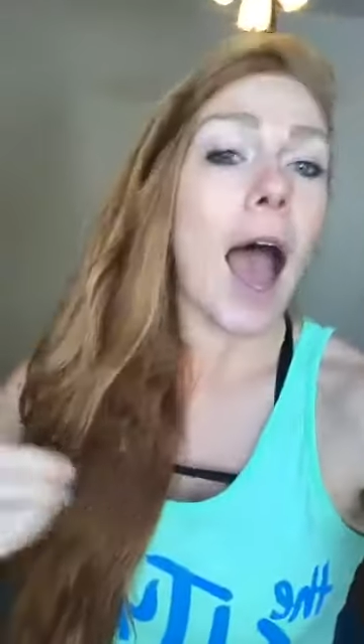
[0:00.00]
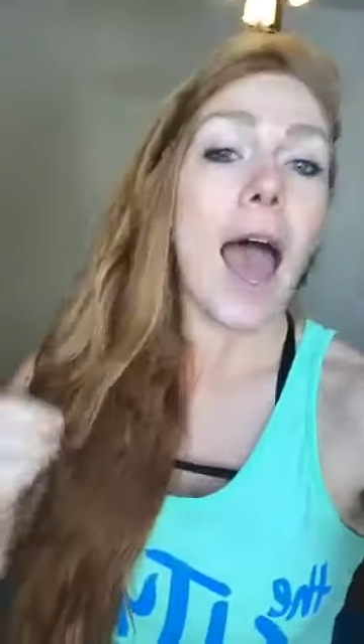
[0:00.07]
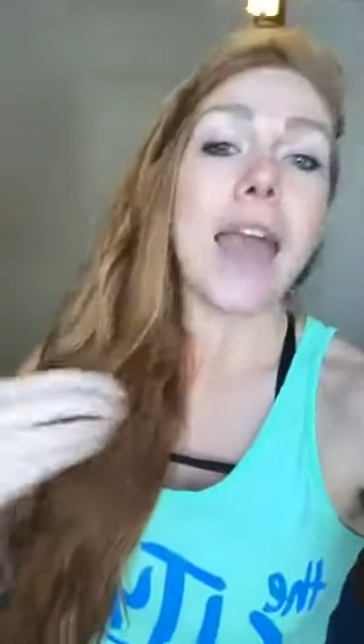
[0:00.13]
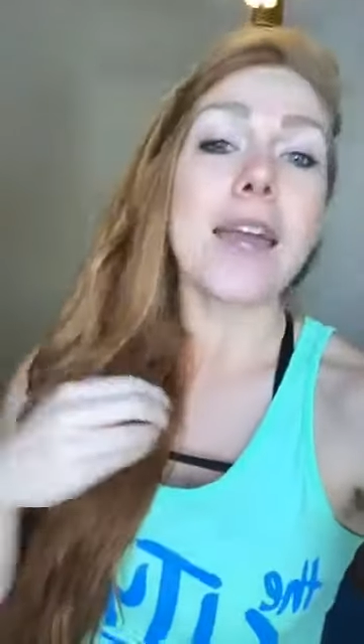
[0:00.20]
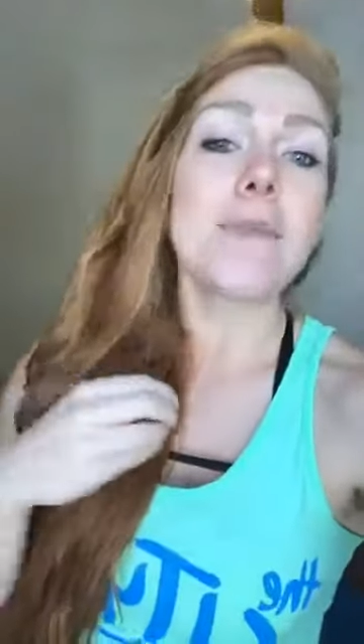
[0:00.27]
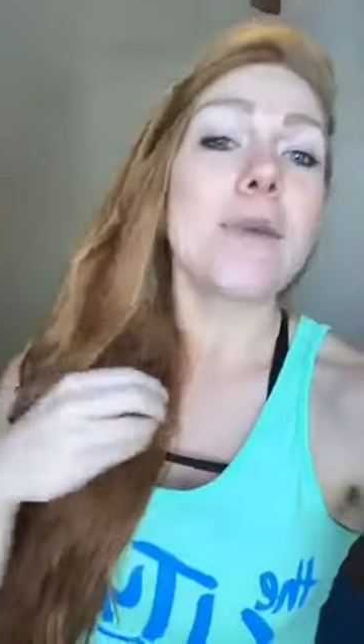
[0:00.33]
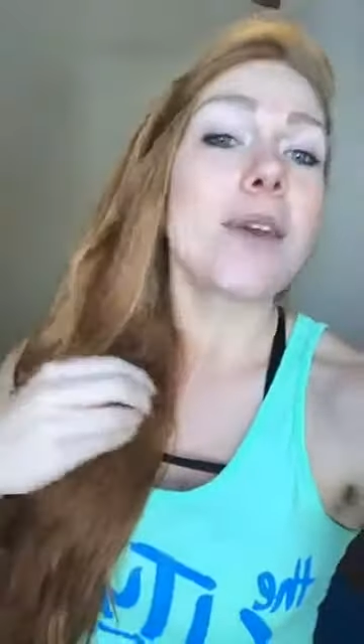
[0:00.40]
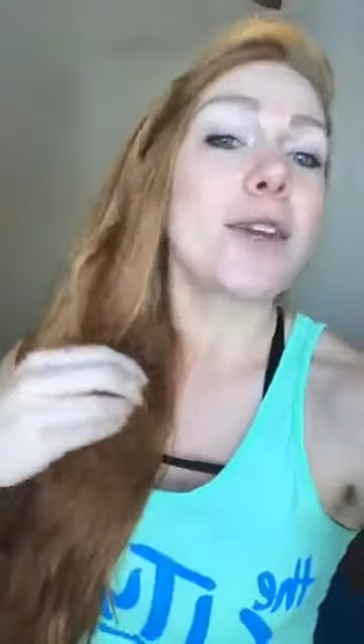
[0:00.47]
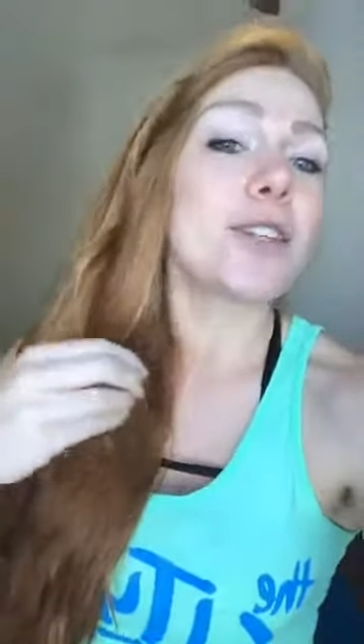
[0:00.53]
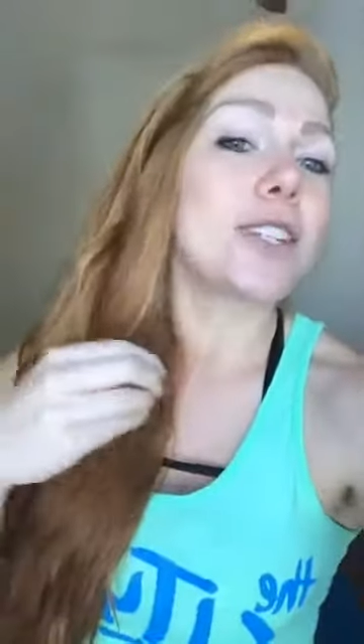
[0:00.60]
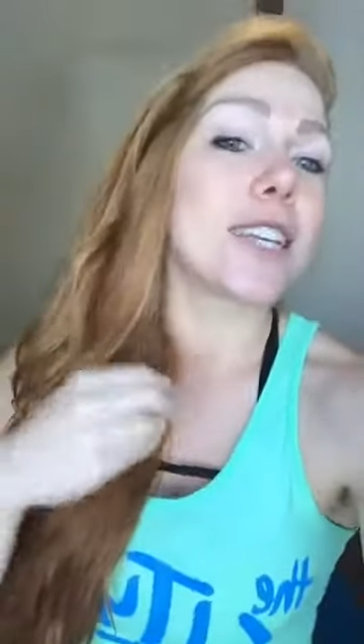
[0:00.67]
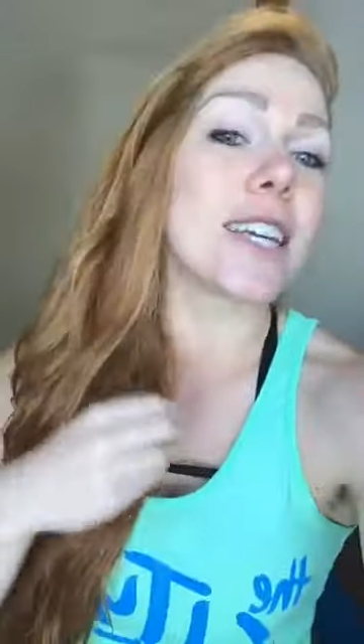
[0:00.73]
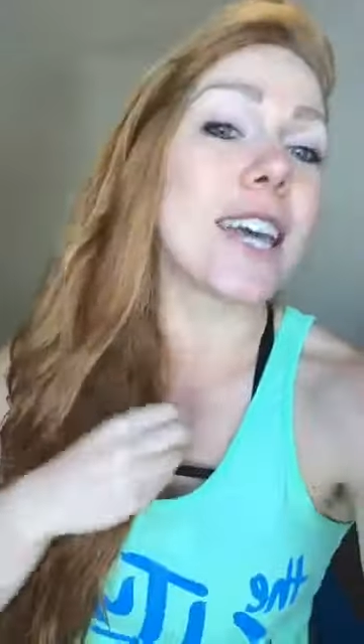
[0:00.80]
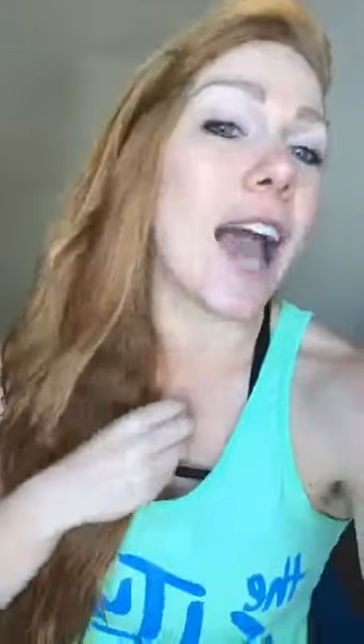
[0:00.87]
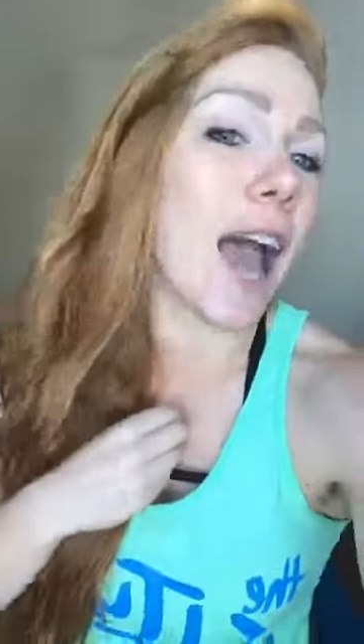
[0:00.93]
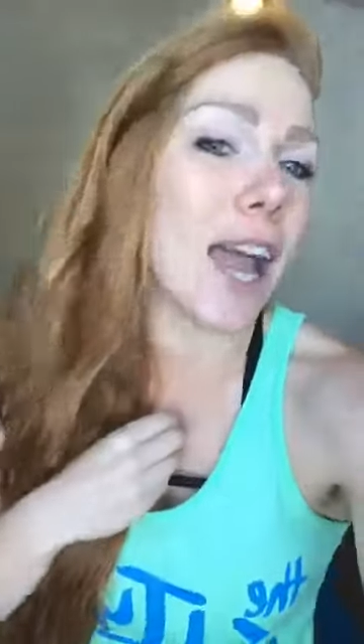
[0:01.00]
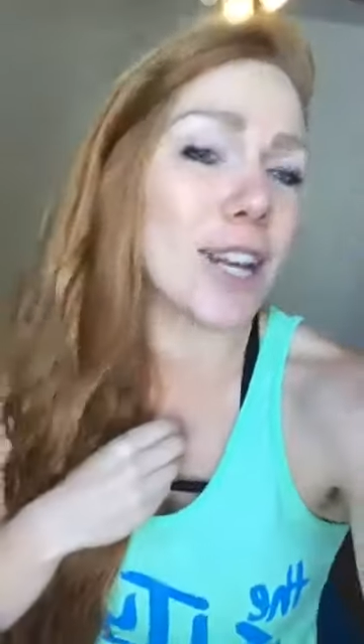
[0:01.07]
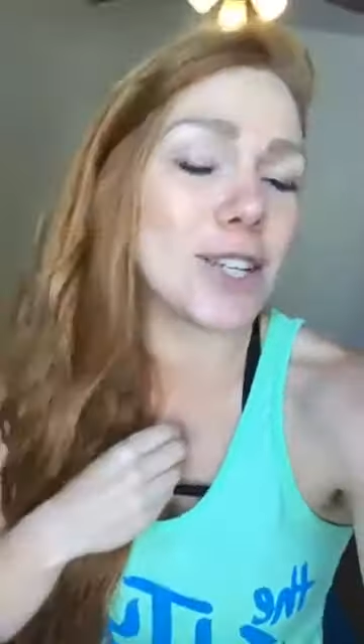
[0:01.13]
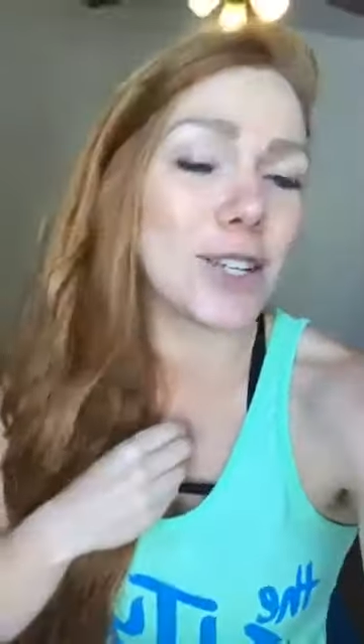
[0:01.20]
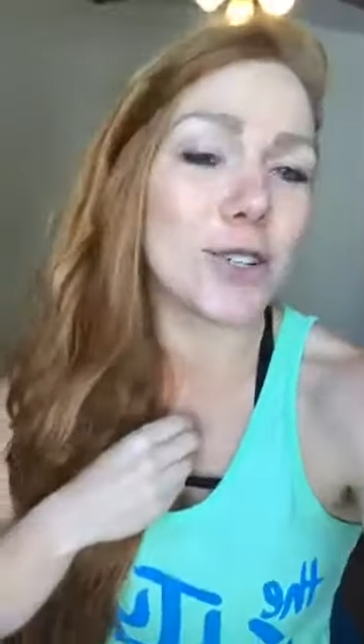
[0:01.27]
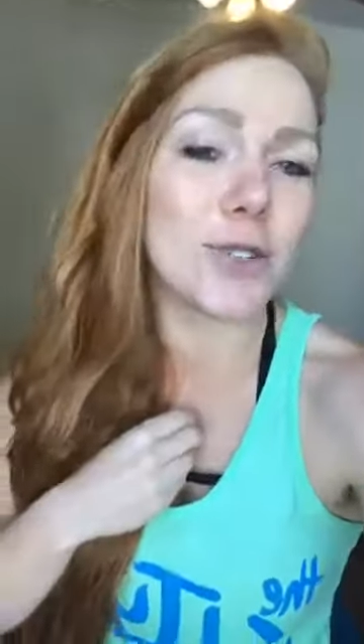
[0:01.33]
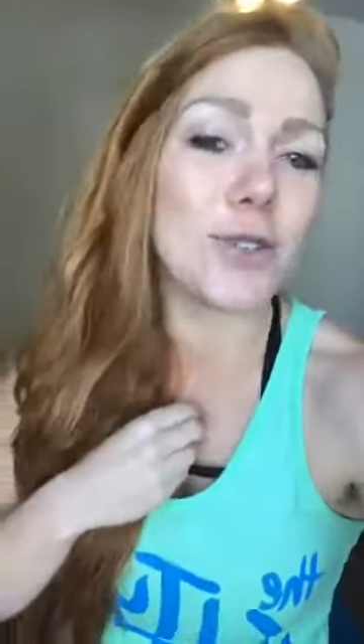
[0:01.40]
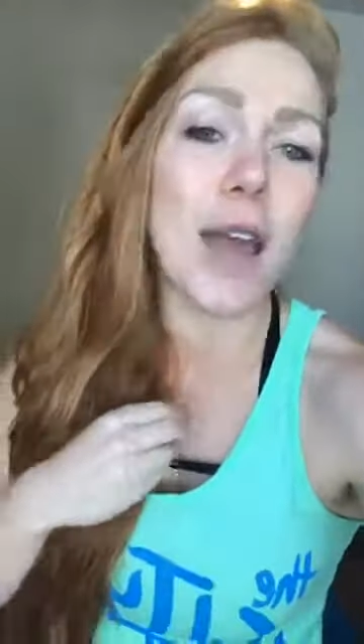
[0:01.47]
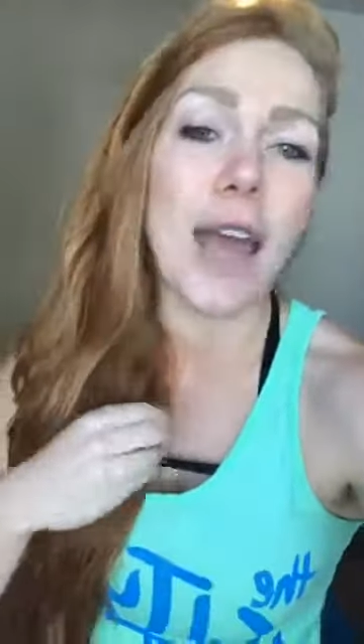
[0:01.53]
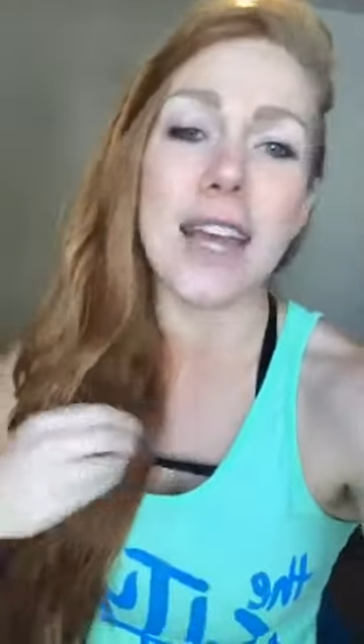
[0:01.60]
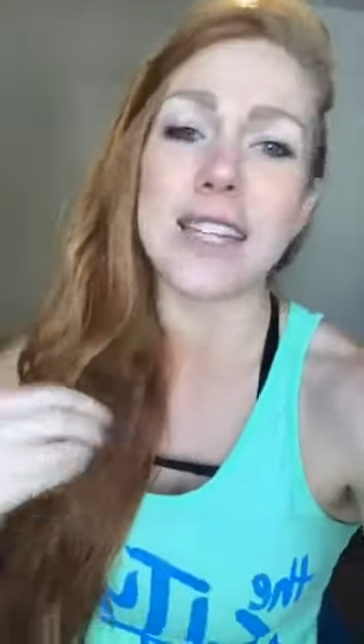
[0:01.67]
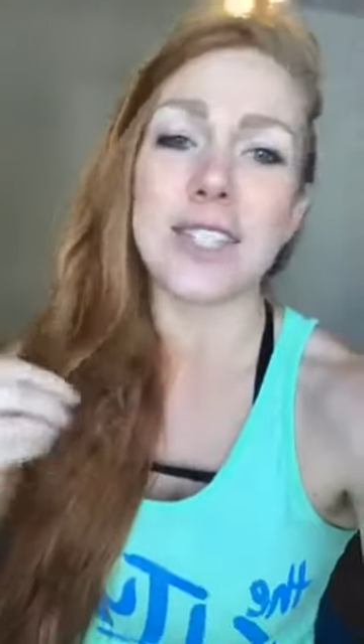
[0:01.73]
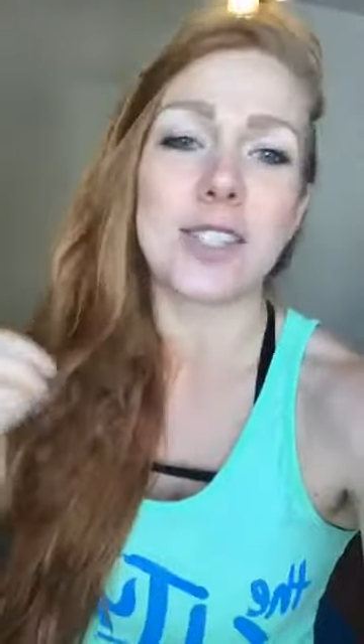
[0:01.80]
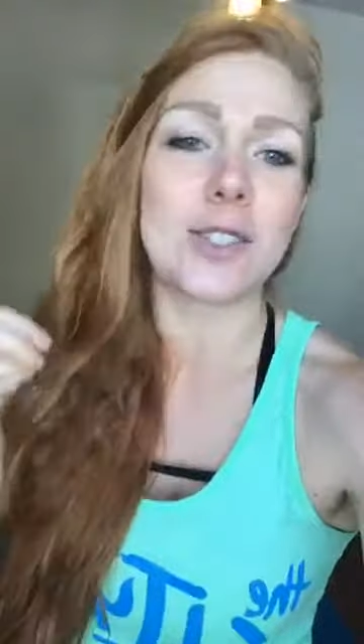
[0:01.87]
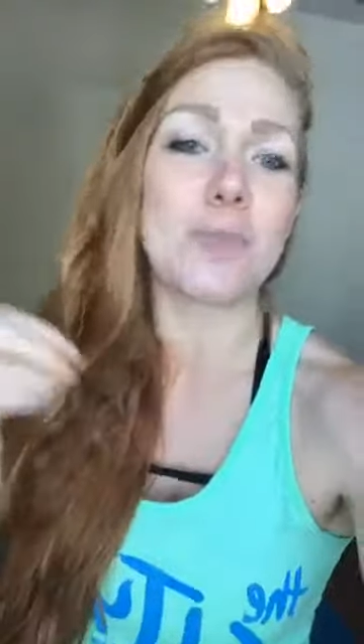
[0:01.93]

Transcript: I am here to guide you and